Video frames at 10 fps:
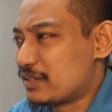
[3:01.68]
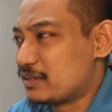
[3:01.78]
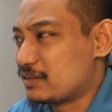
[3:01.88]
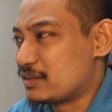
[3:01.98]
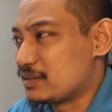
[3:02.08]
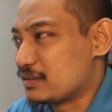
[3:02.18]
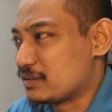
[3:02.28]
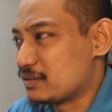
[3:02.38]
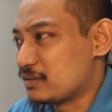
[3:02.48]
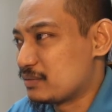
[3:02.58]

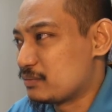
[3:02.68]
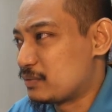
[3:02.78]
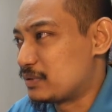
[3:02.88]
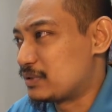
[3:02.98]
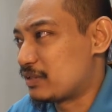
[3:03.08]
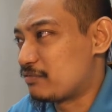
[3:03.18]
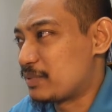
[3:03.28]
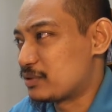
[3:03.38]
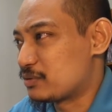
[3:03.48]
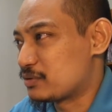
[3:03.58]
recent when Jeff
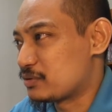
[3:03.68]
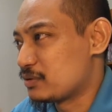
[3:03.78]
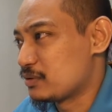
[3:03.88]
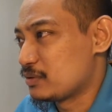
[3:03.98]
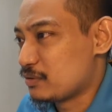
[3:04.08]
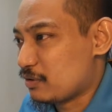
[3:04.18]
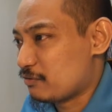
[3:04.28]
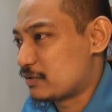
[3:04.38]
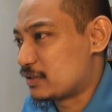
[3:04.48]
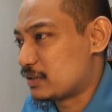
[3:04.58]
Bezos
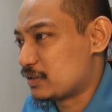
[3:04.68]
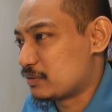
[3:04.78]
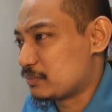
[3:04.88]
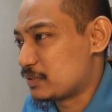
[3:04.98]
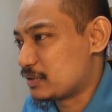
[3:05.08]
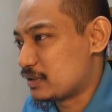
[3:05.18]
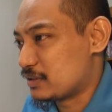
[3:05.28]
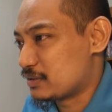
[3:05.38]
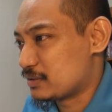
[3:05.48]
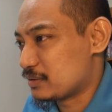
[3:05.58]
overtake Bill
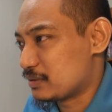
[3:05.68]
Gates.